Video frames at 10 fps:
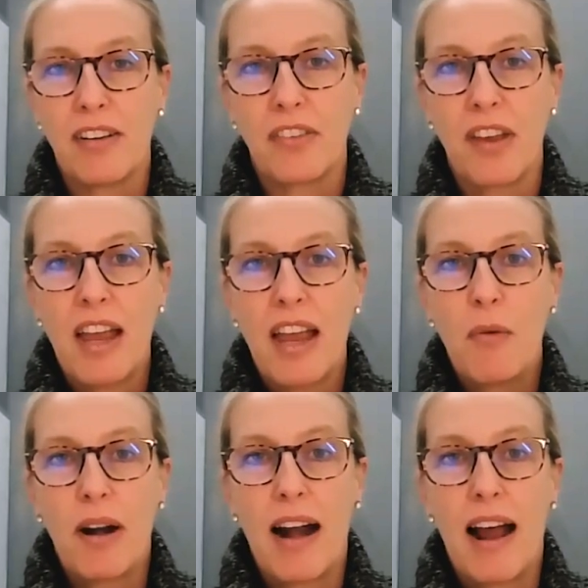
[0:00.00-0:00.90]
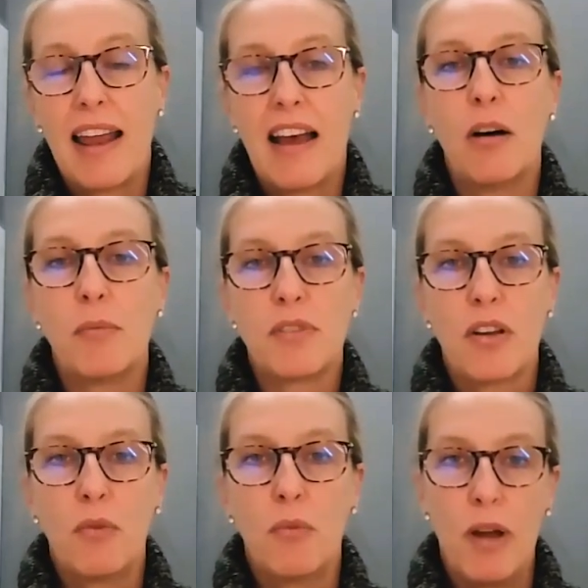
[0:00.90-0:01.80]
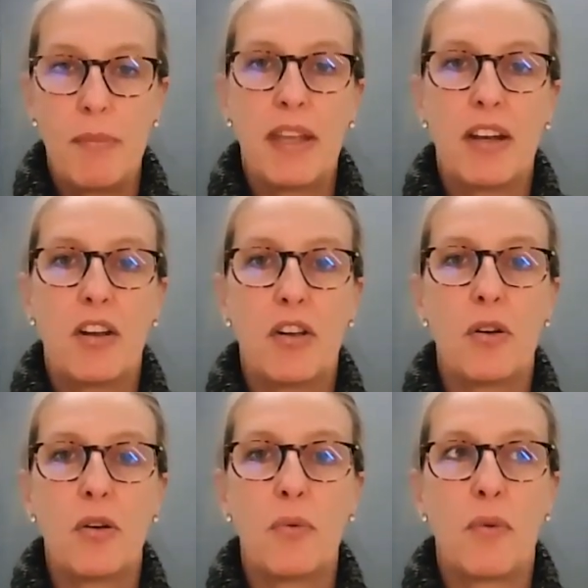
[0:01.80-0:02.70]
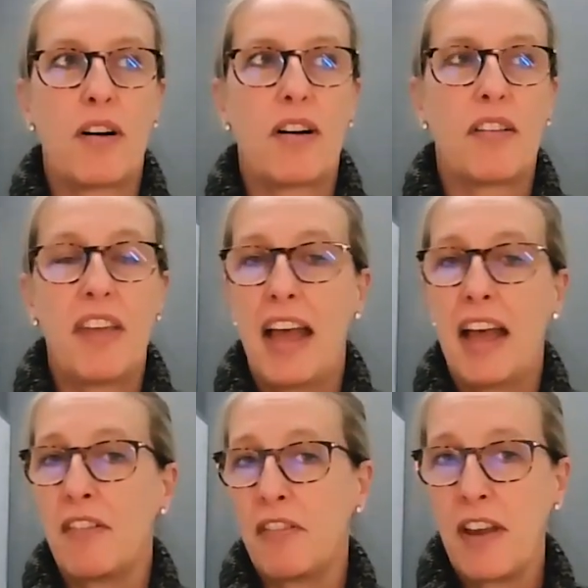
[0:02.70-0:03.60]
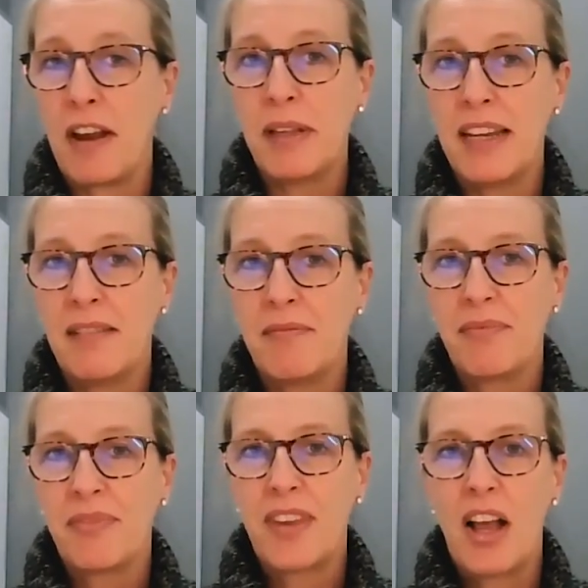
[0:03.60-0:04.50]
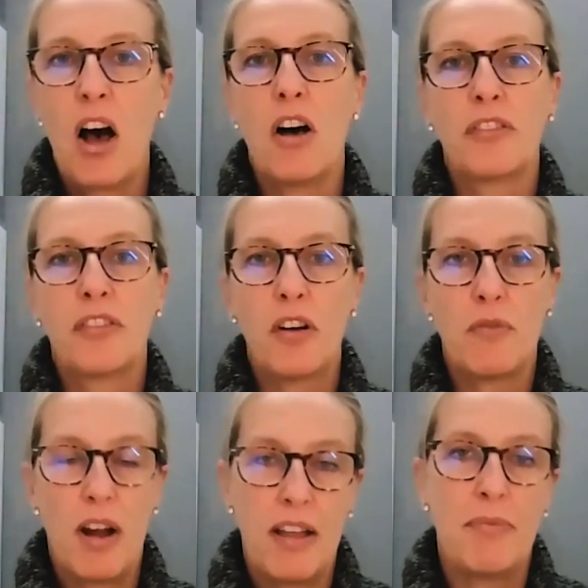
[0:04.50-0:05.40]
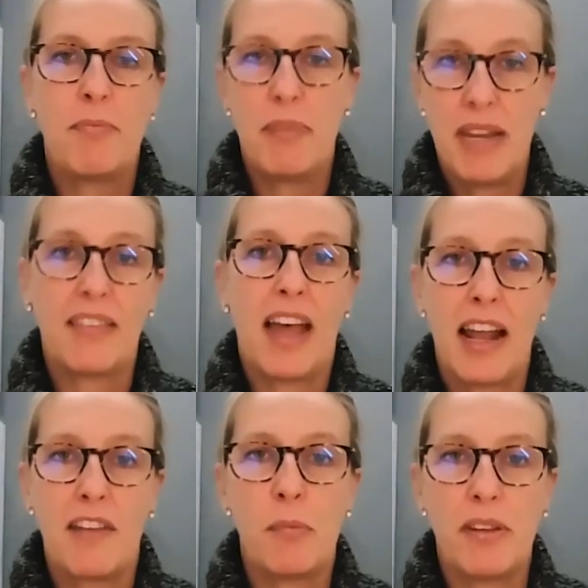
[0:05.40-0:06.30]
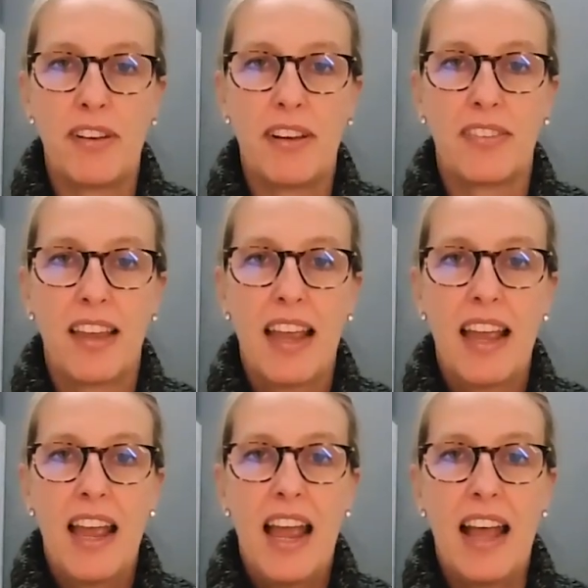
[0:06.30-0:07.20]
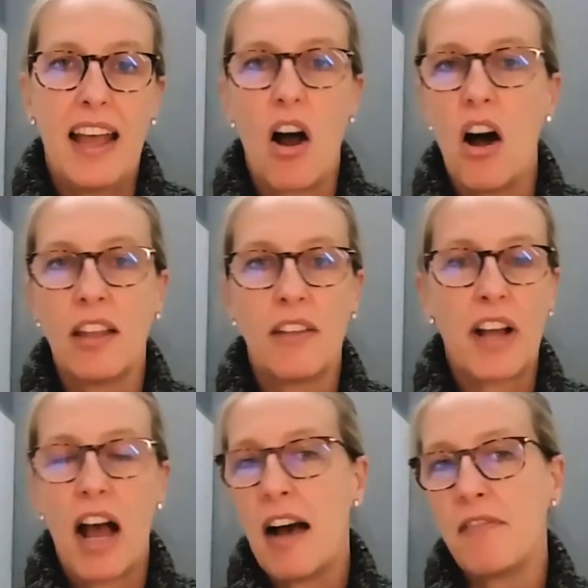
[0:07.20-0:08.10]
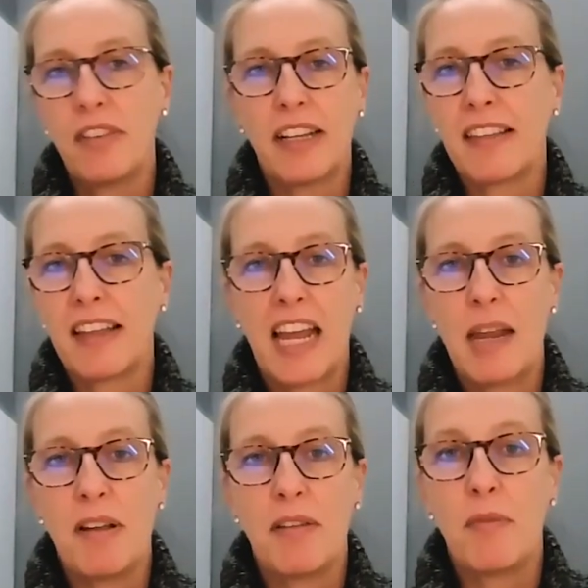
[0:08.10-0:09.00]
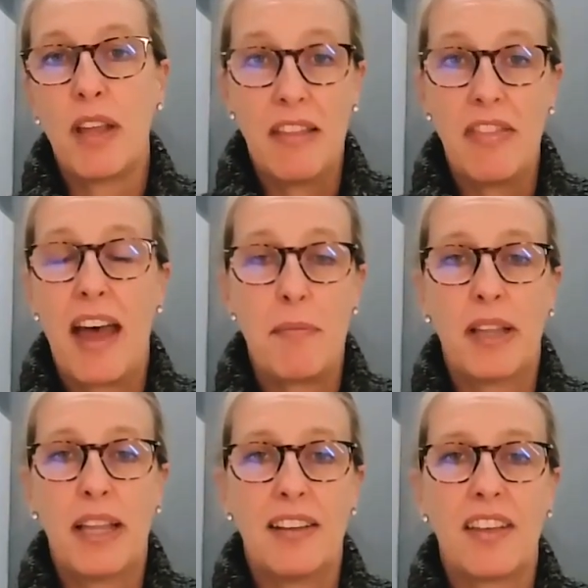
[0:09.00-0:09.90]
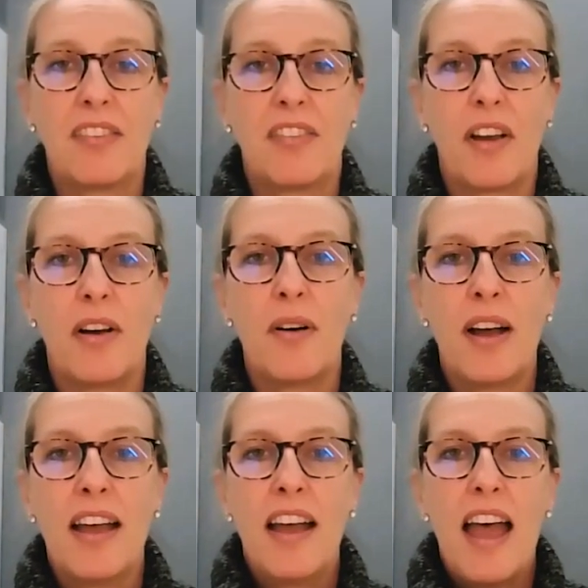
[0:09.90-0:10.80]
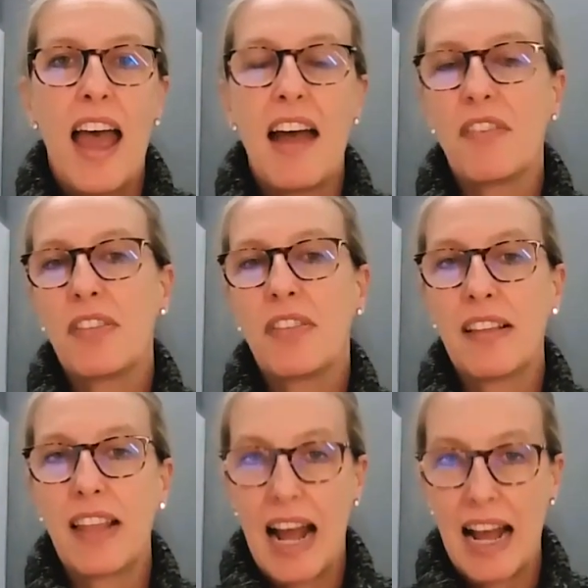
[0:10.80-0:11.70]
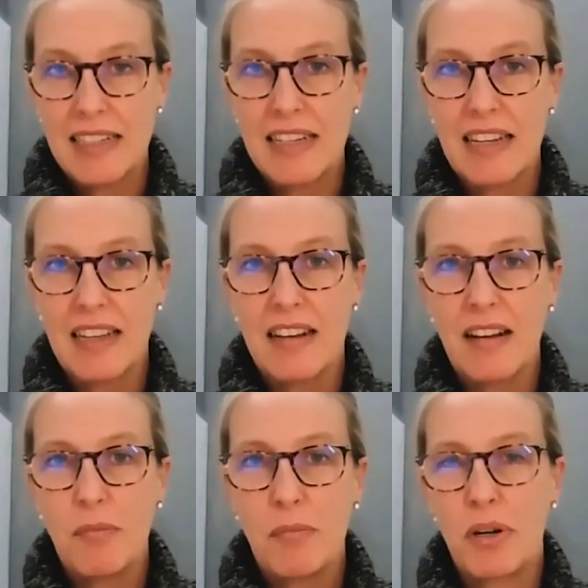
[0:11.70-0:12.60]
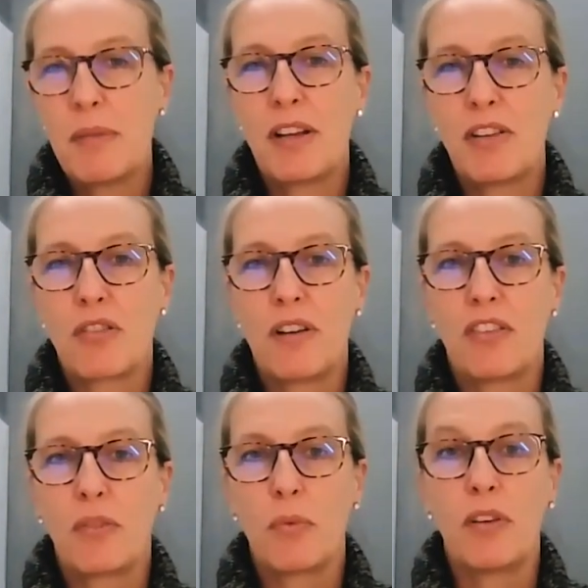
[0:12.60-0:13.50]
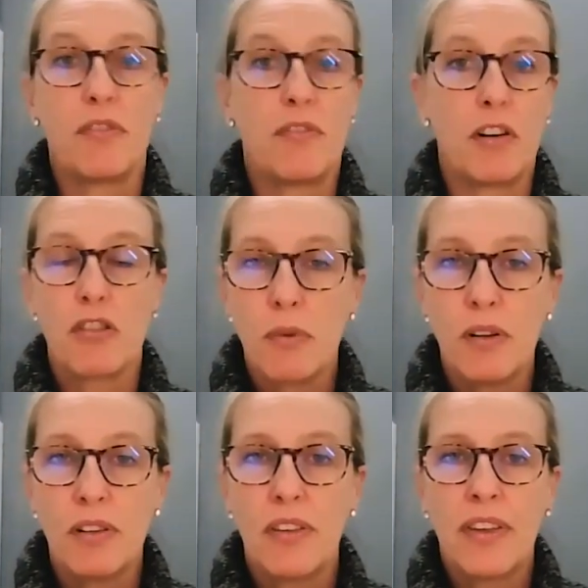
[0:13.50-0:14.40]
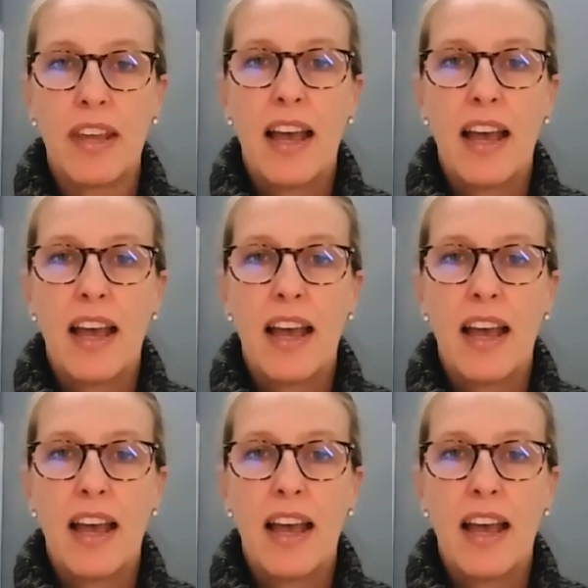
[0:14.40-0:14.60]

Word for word: years, where I helped women who were the head of a family also run being the head of a business and all of the conflict that came in that place. And so everything that I did, pretty much, Chris, was virtual.